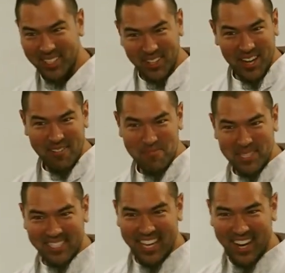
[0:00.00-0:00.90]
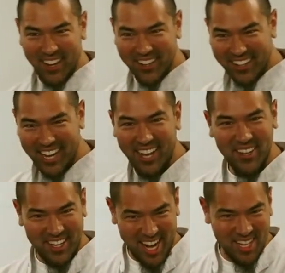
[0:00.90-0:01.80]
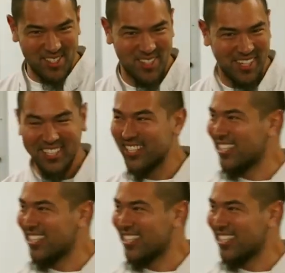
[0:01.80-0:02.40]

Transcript: so you don't have to be scared, okay? You can answer.